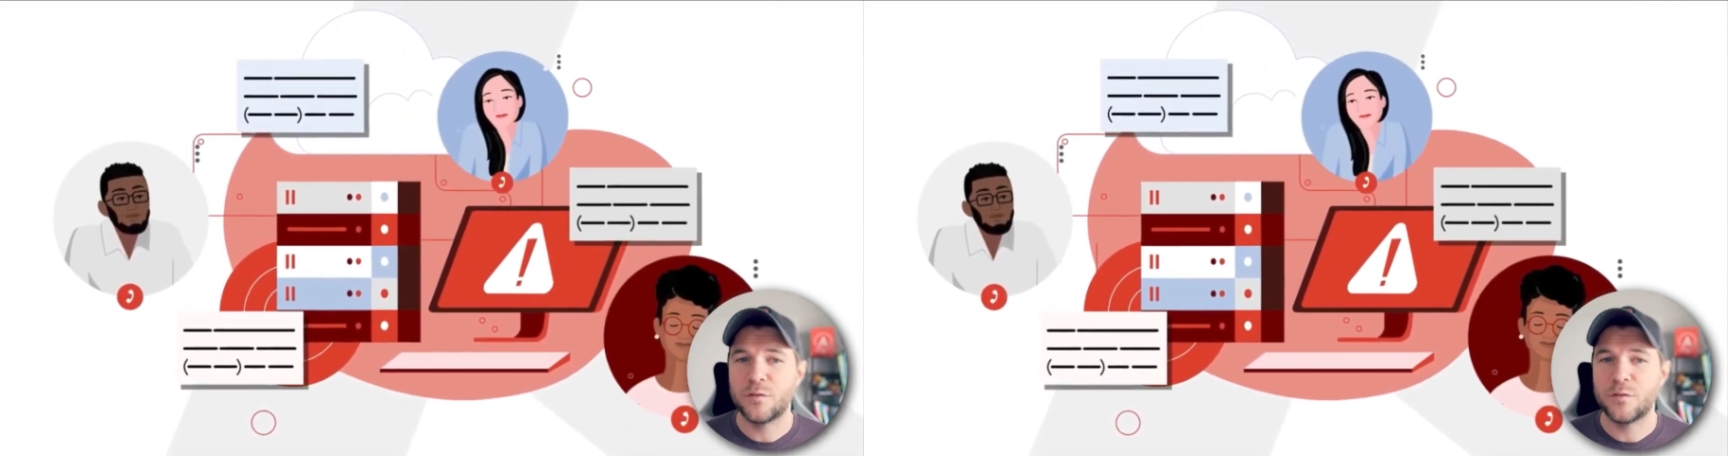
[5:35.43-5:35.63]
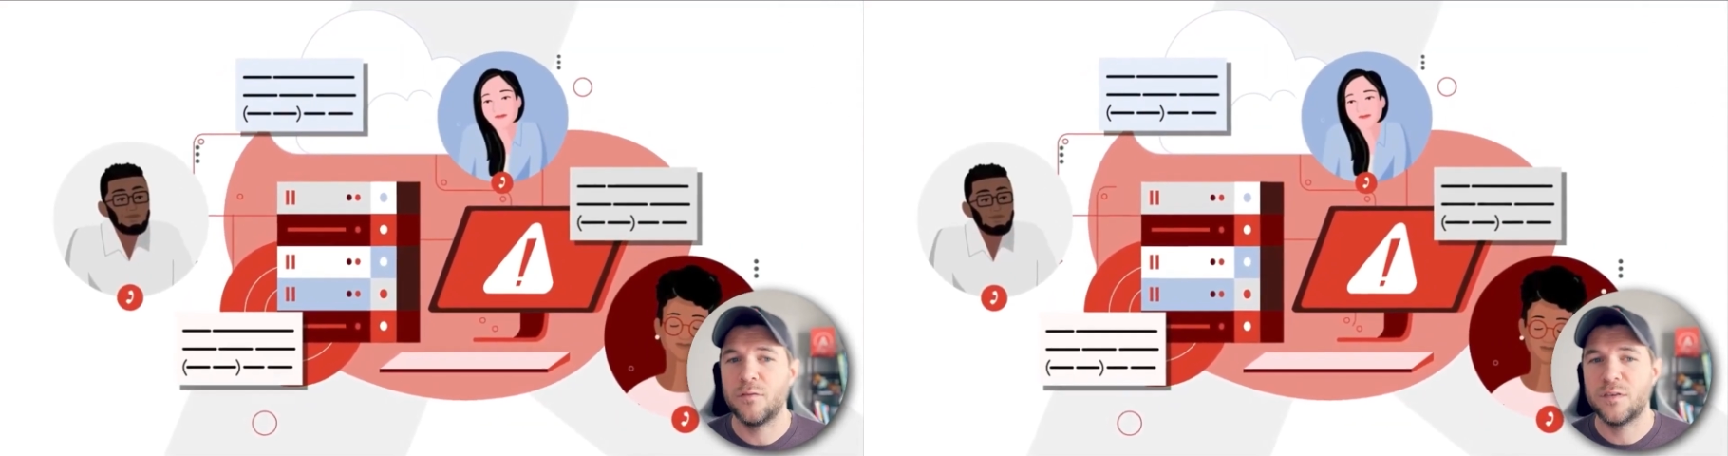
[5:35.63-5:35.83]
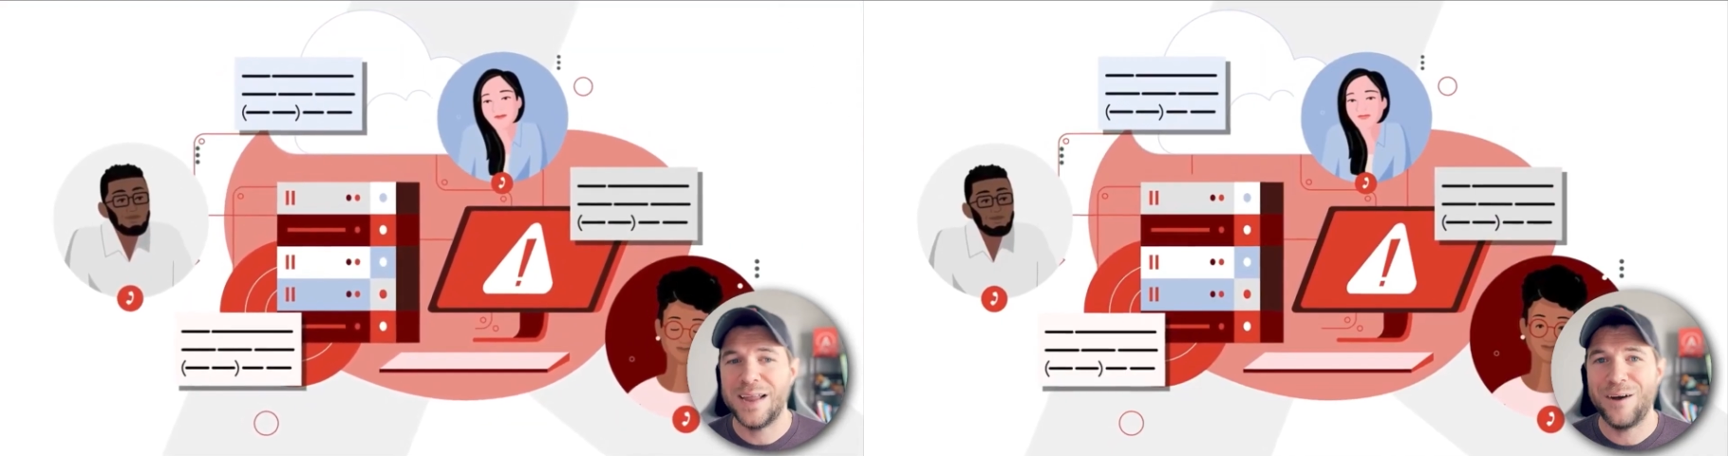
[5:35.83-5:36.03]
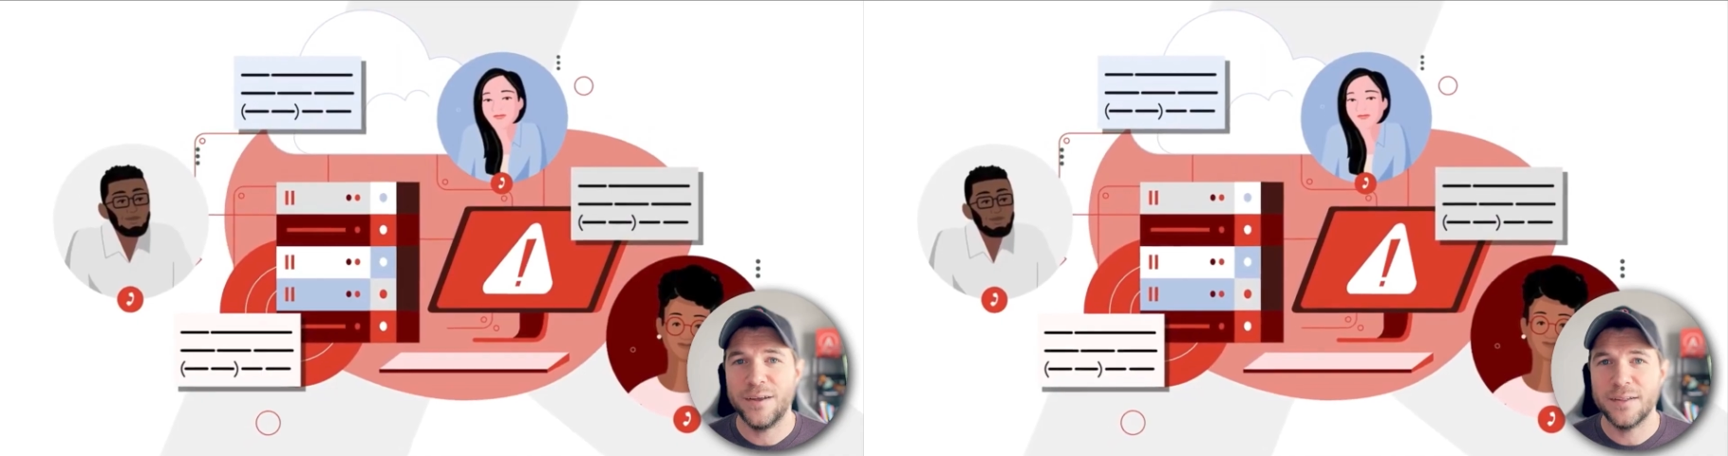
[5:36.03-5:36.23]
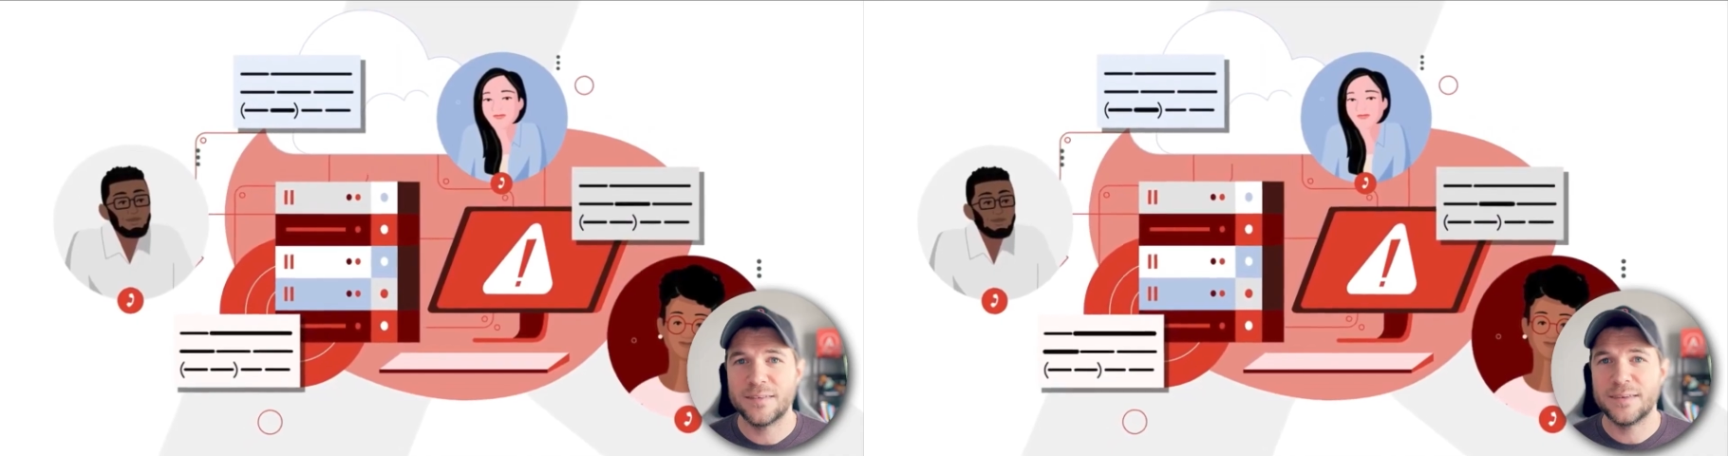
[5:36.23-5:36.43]

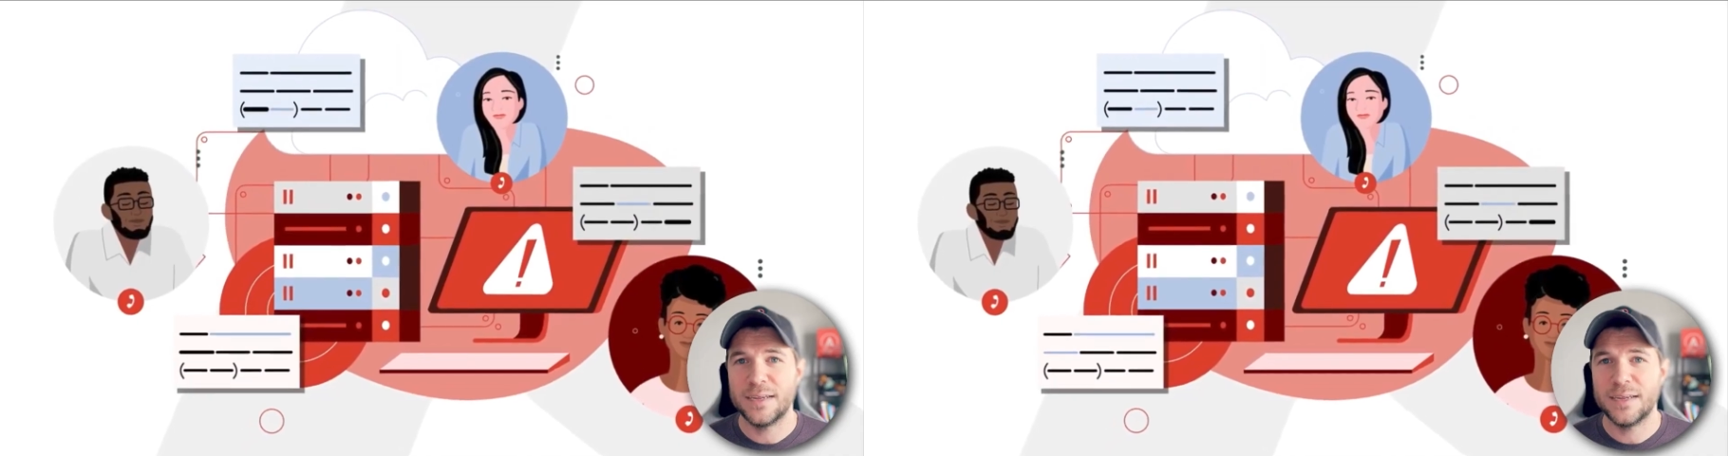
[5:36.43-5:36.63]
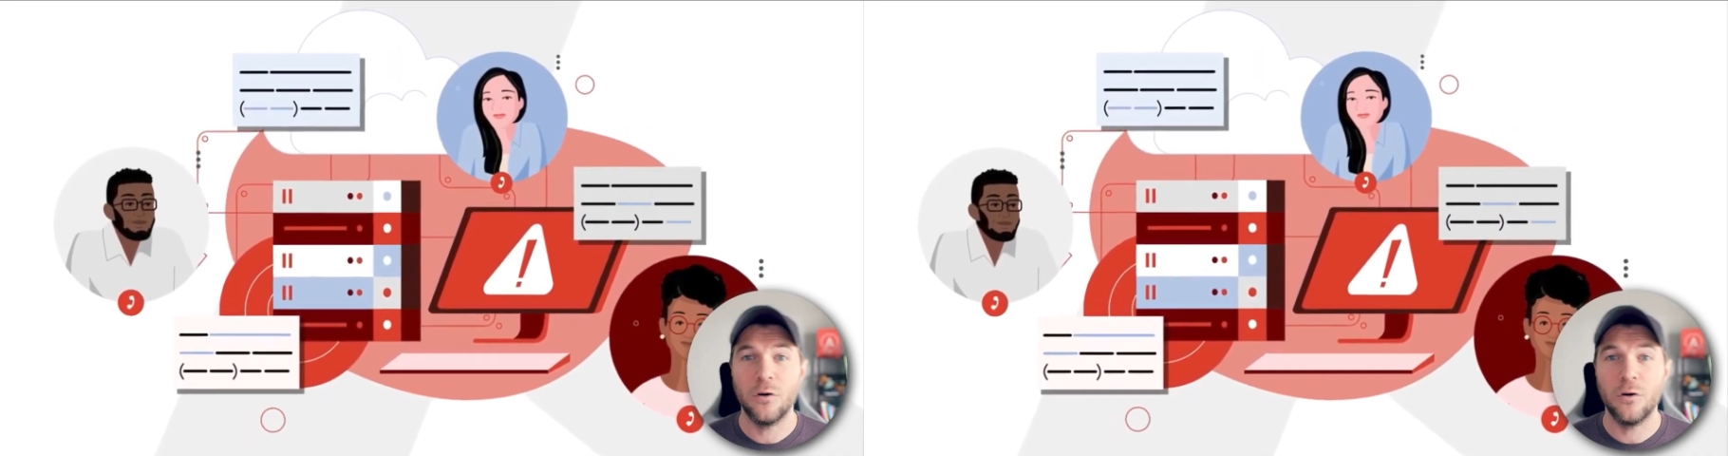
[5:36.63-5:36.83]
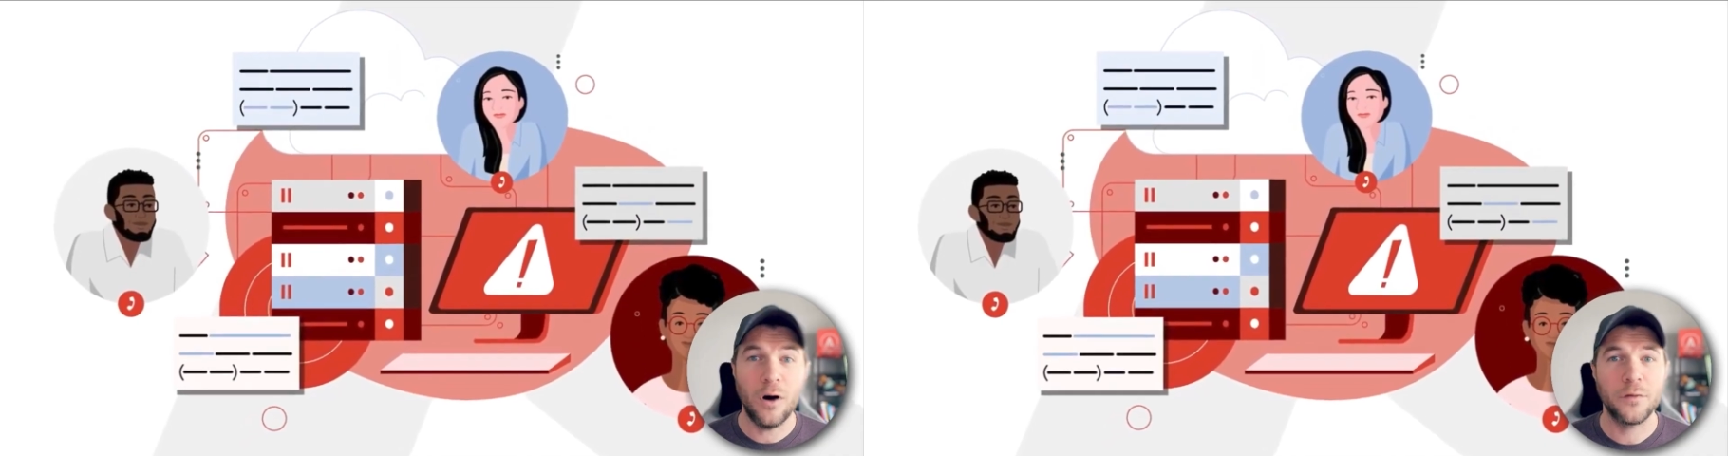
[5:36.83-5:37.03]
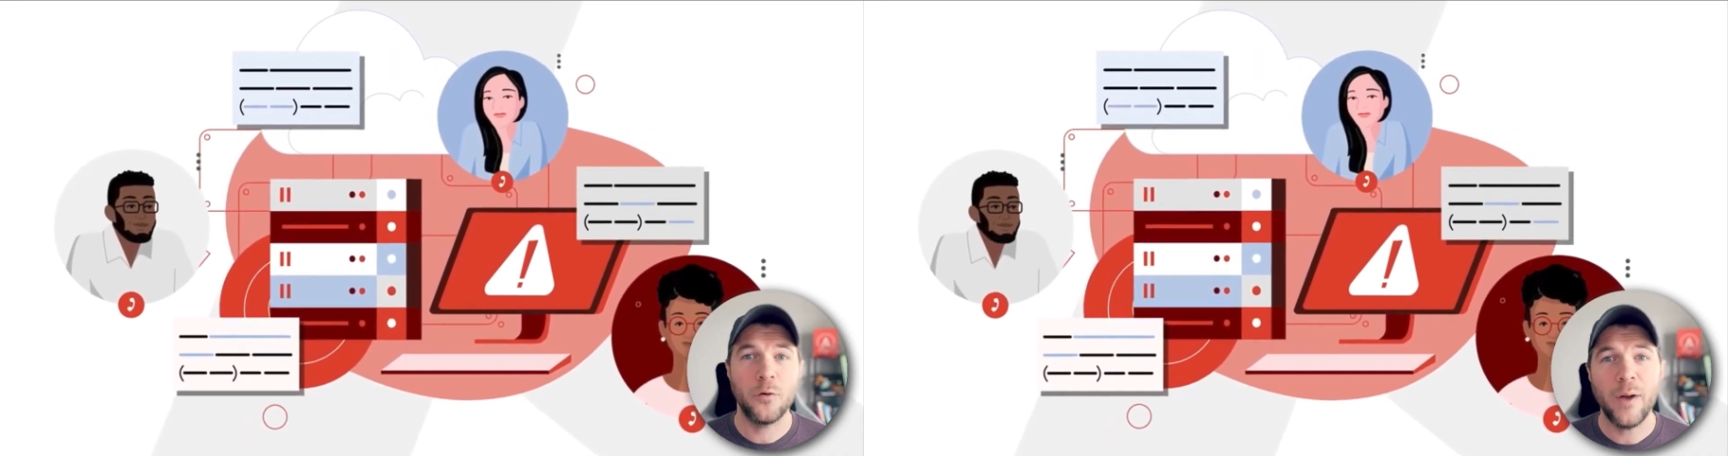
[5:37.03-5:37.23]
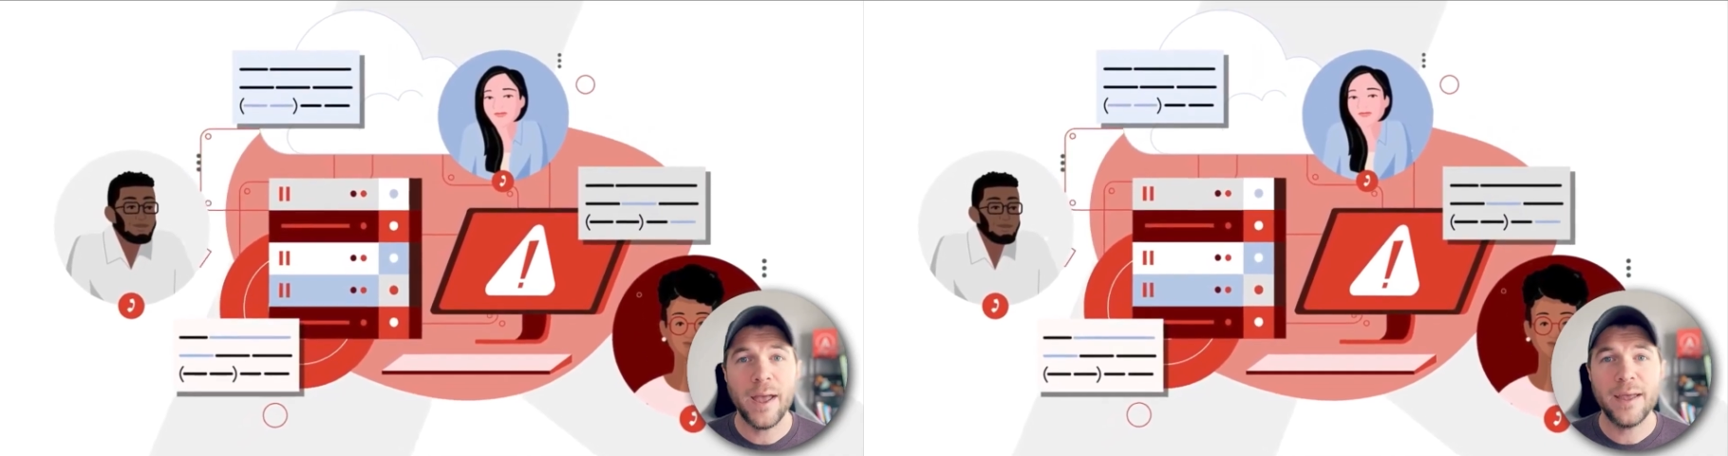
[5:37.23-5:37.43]
ServiceNow incident along
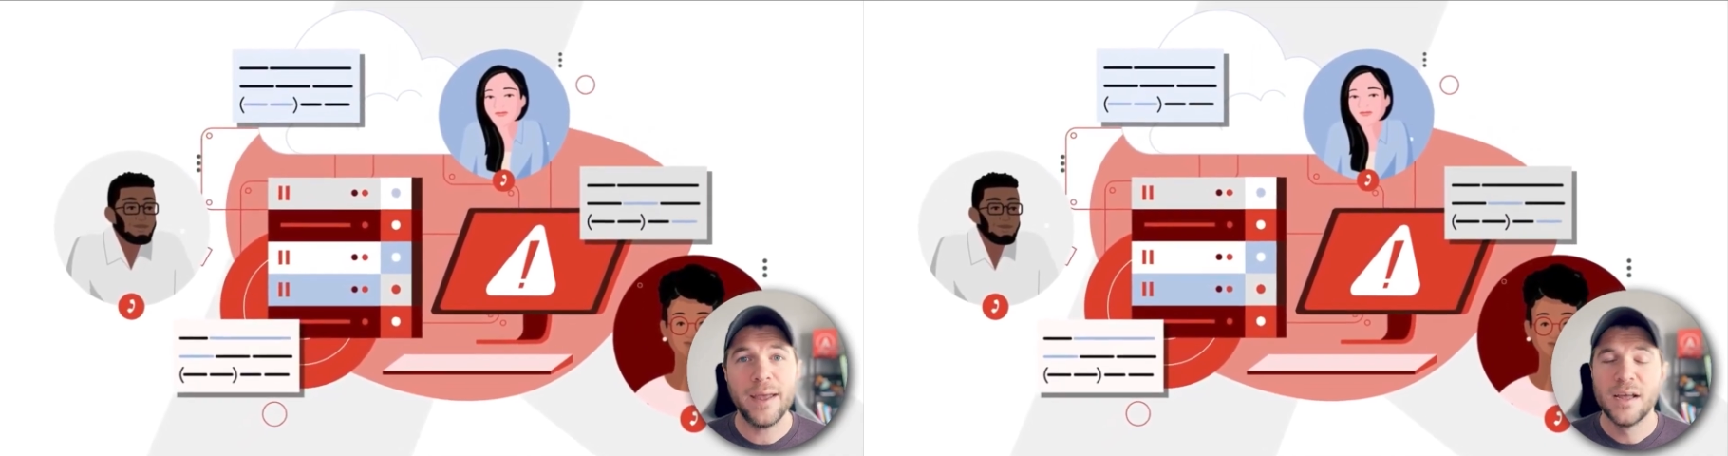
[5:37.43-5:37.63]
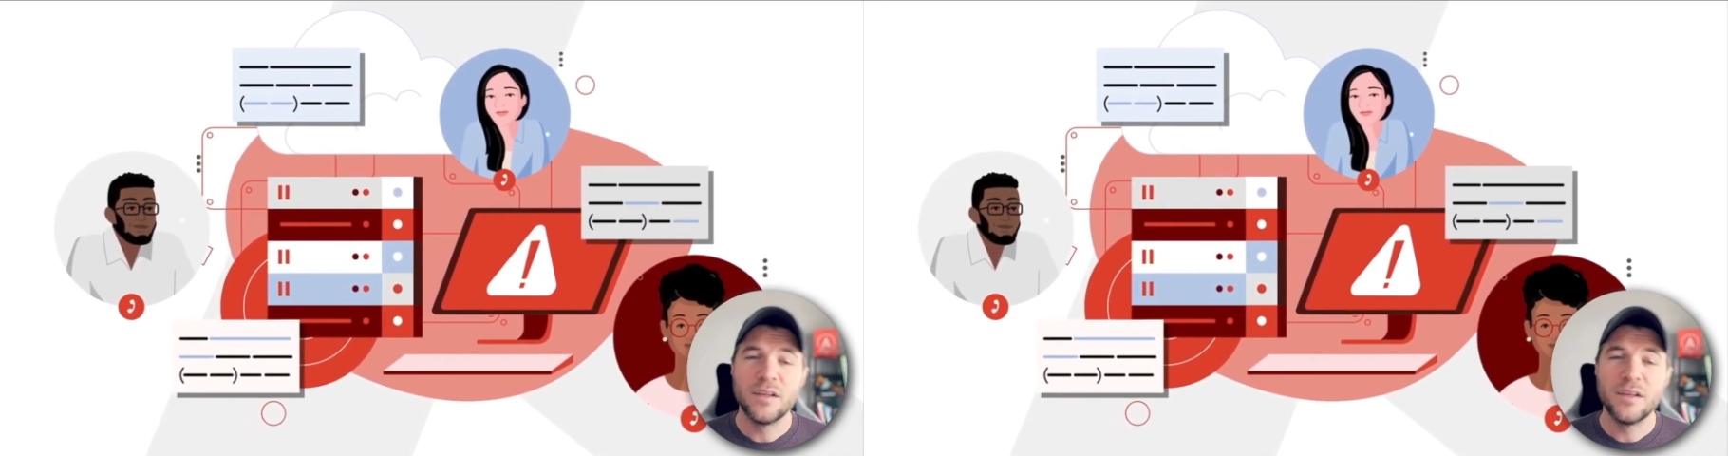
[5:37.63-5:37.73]
the way